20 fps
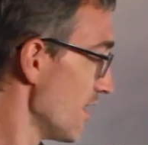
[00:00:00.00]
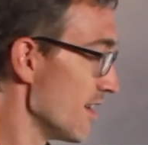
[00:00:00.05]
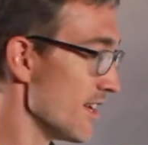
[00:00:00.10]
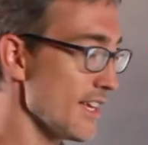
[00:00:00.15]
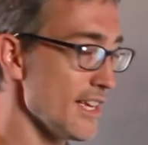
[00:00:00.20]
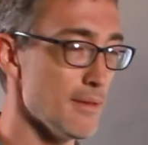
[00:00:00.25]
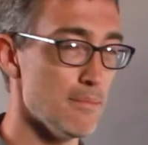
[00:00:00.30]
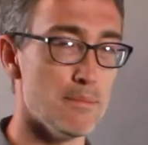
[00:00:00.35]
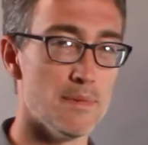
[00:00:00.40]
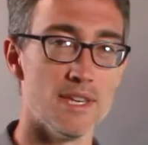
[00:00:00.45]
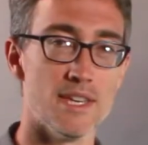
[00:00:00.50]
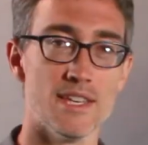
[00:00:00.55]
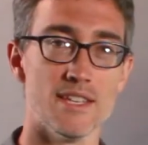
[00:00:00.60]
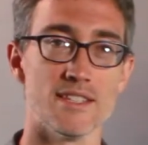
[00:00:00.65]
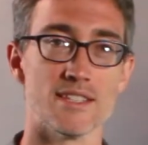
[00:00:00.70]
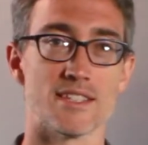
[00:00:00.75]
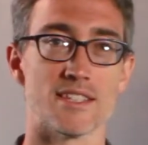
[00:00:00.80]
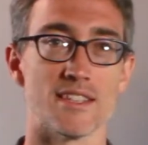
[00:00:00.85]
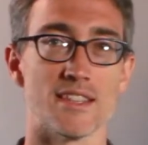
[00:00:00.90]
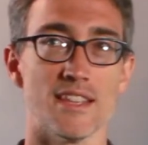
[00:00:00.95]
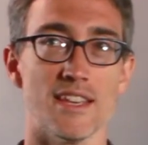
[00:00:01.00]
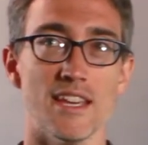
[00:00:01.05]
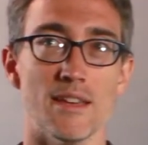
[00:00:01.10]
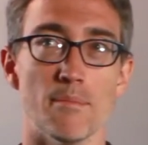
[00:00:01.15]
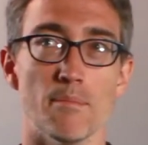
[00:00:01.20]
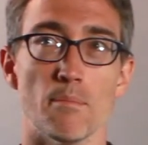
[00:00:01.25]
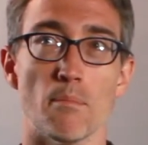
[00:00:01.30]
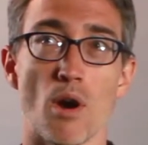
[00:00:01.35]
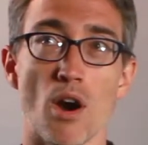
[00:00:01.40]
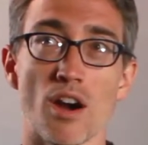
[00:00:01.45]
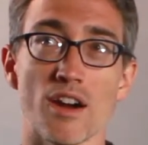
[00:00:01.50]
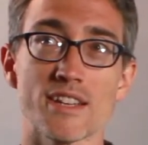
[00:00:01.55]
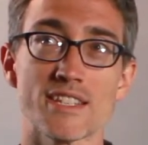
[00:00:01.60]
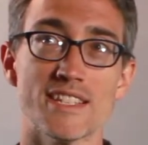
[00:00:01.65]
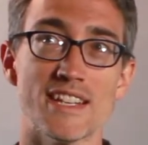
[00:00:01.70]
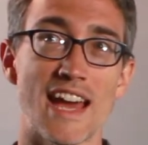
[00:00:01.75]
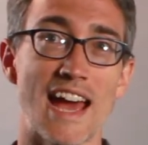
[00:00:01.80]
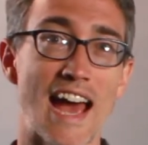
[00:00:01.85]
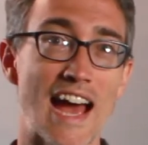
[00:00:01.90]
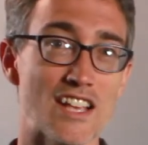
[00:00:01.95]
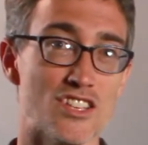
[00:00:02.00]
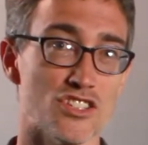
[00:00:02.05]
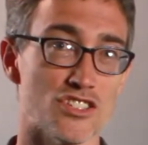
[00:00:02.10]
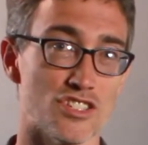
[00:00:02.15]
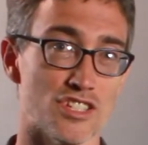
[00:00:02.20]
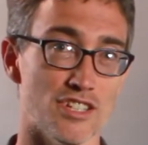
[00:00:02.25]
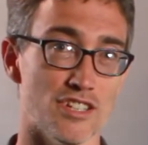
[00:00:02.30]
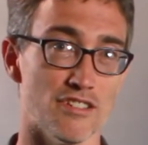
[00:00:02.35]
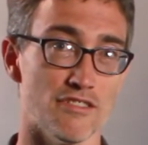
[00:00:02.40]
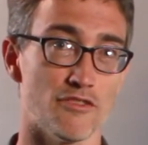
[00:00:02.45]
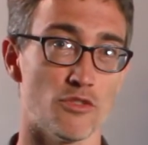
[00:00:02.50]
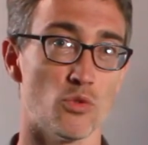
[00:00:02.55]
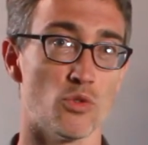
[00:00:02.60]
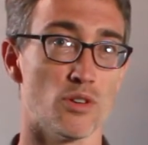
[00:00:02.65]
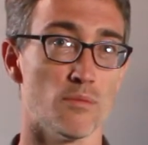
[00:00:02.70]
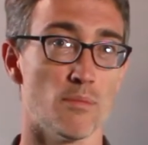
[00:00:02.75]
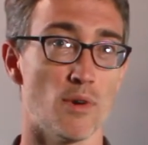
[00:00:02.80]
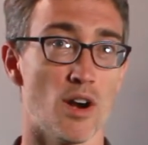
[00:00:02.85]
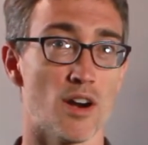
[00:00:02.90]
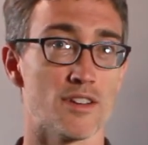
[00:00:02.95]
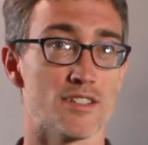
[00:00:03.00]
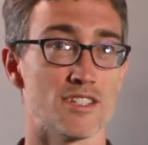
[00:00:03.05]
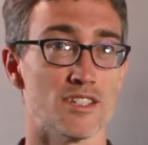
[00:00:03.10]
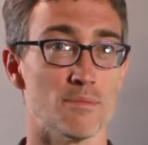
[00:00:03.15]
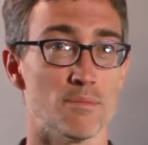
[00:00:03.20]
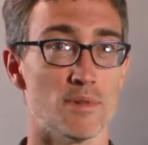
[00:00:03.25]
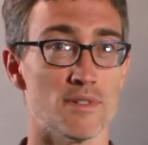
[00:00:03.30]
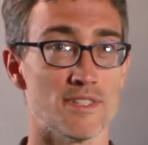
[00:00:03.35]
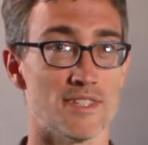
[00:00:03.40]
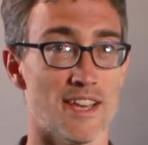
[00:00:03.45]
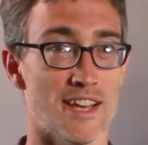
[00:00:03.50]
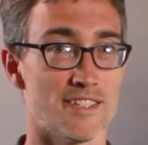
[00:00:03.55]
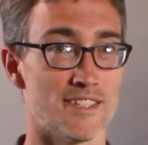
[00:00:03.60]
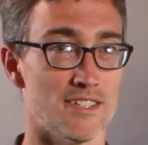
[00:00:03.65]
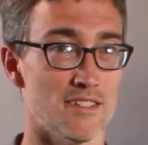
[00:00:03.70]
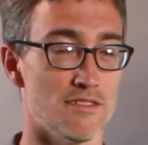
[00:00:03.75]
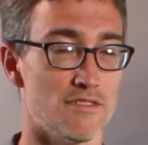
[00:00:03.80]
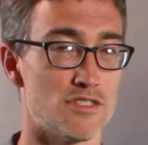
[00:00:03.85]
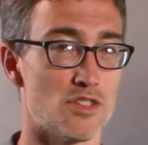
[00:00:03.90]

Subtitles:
It means it marks an adjective or marks a possessive.